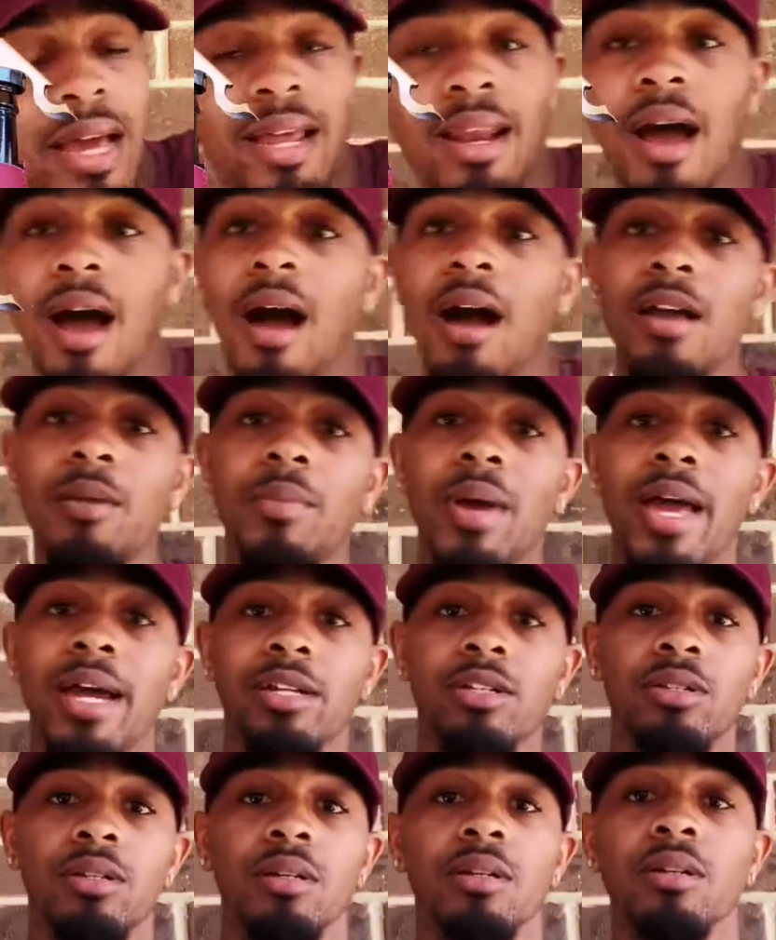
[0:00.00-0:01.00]
I'm
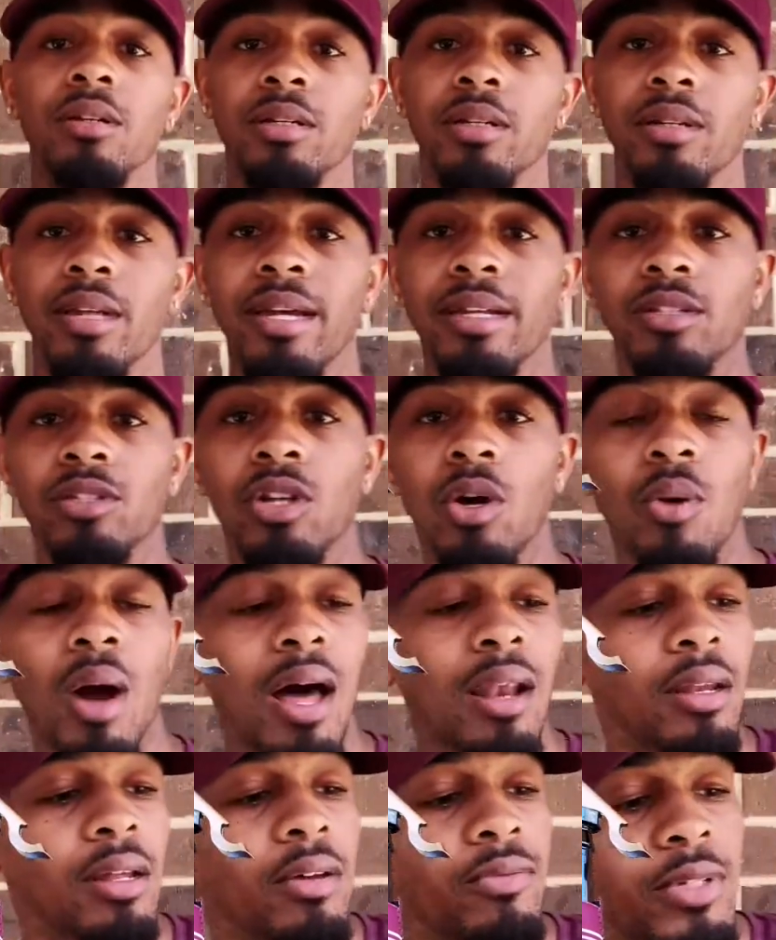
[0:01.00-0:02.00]
actually looking at. So I
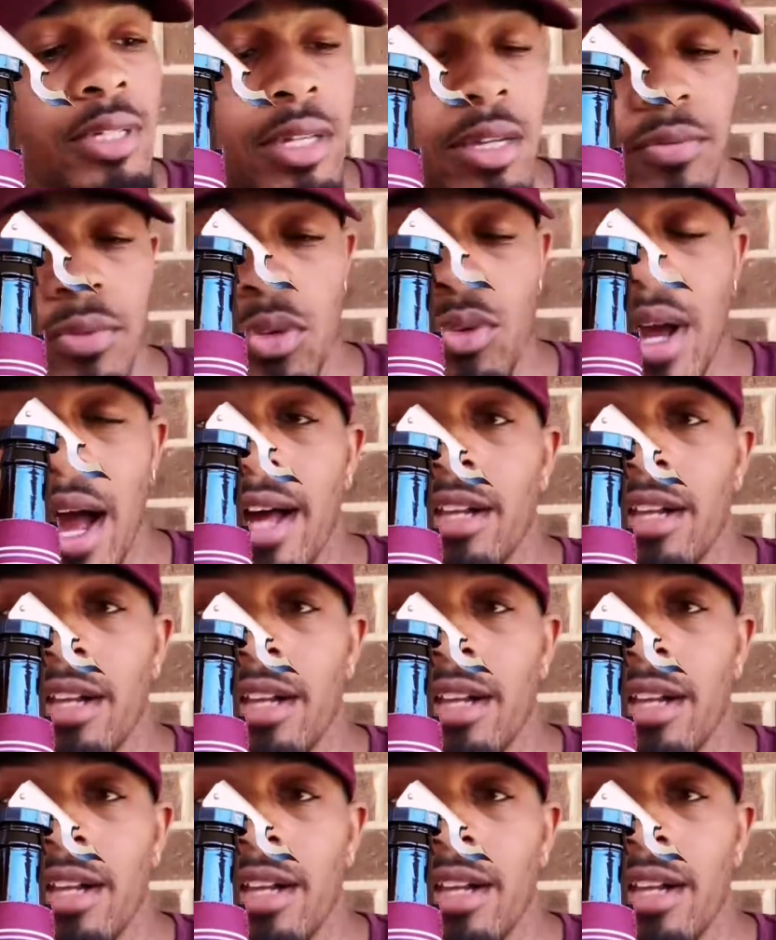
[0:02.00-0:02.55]
love to give you guys a